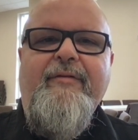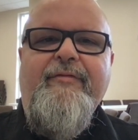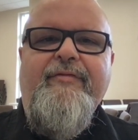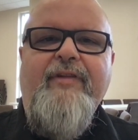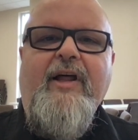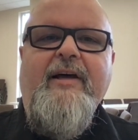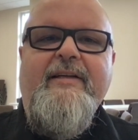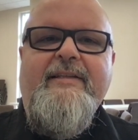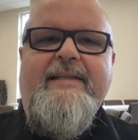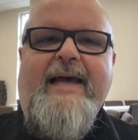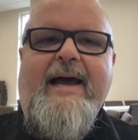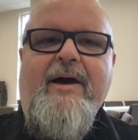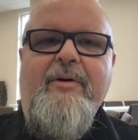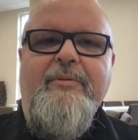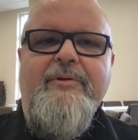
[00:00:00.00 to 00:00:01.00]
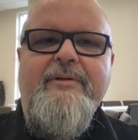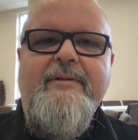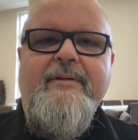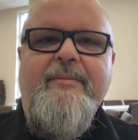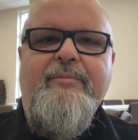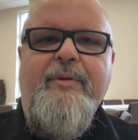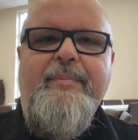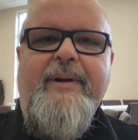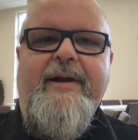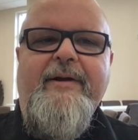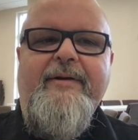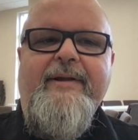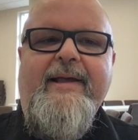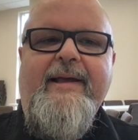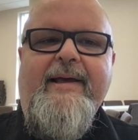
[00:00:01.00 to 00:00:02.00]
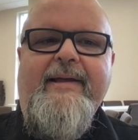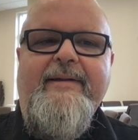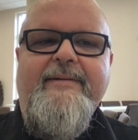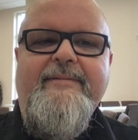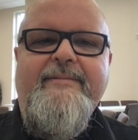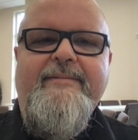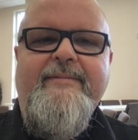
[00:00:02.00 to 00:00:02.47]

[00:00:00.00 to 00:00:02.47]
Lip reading: "Flunked out, prepare dad."